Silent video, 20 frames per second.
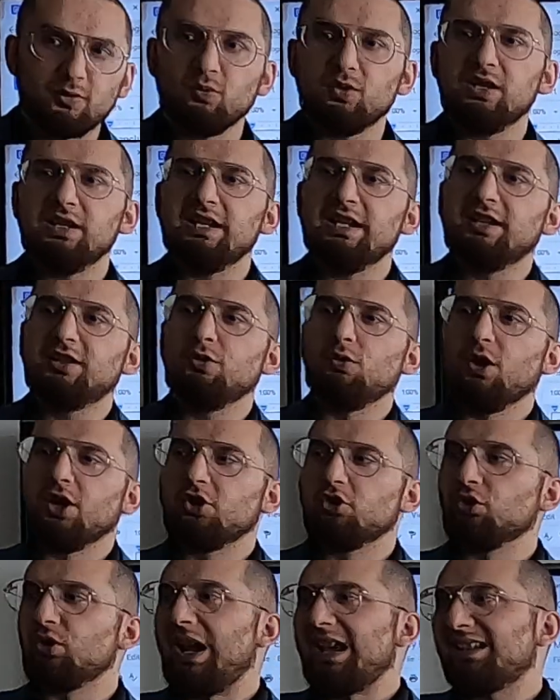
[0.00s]
So we need to
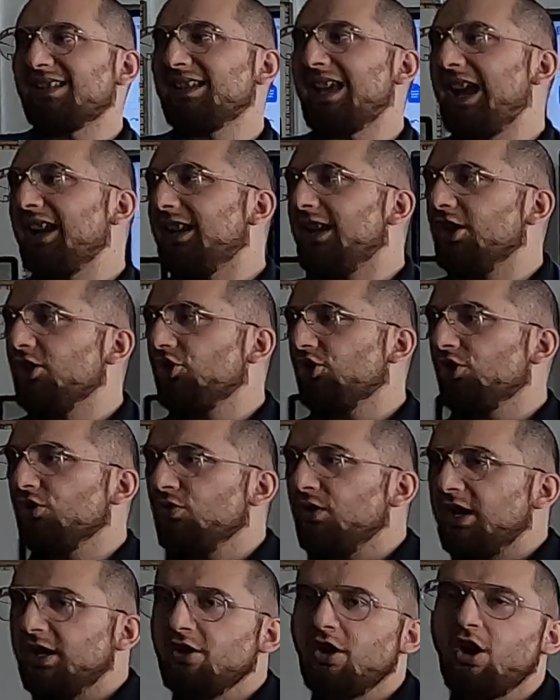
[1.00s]
address that
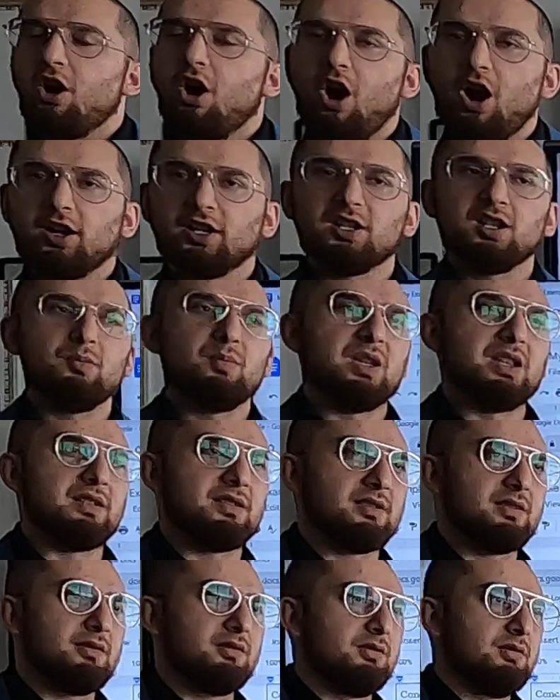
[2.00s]
issue in our
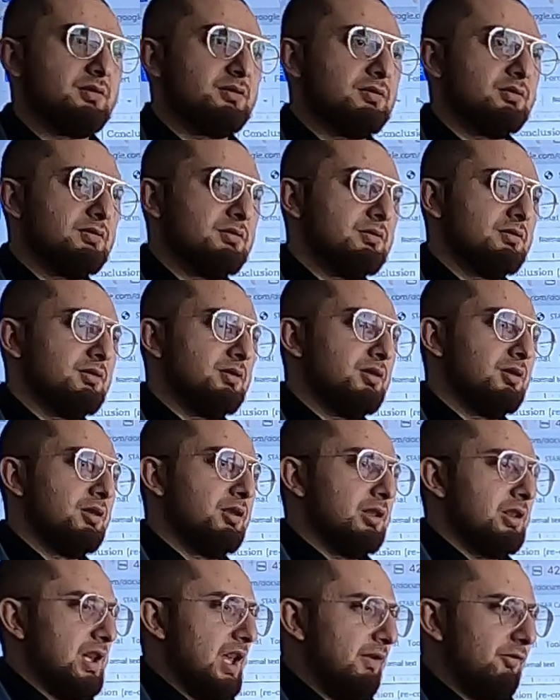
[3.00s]
argument.
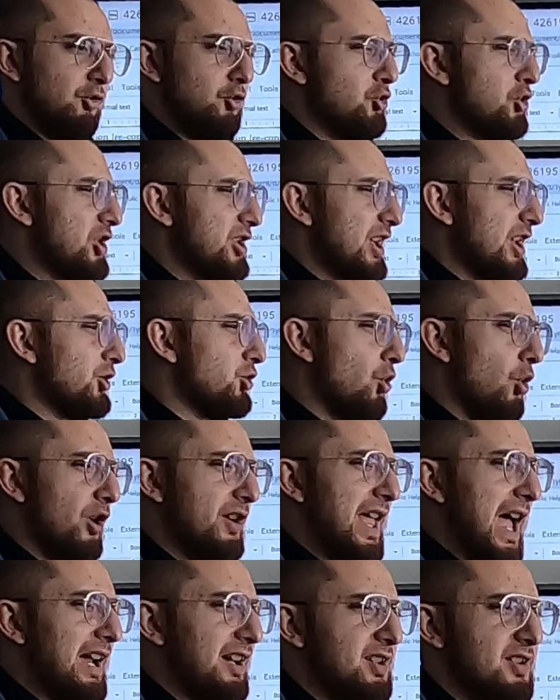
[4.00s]
Okay, if you just ignore
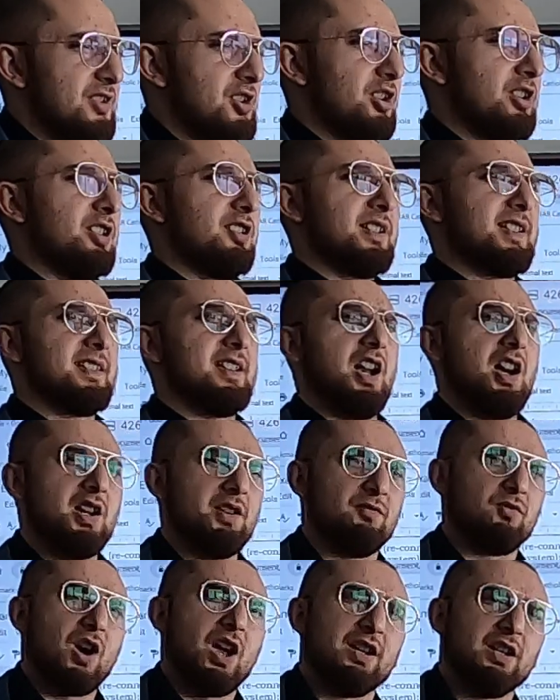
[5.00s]
that because you're a little scared
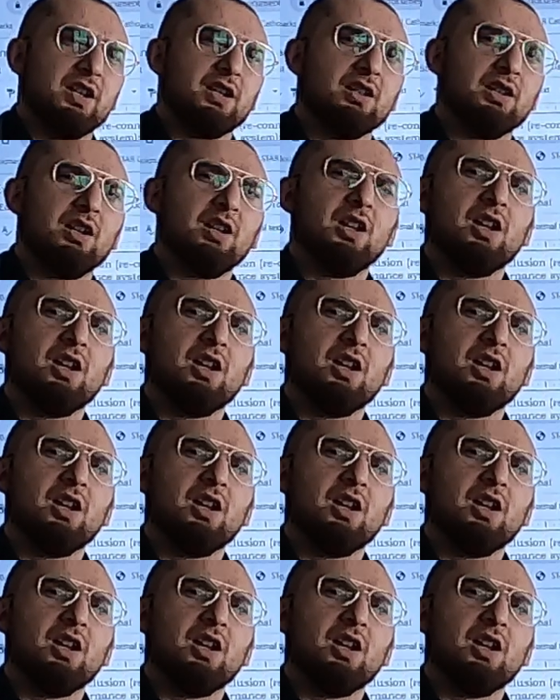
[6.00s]
of writing,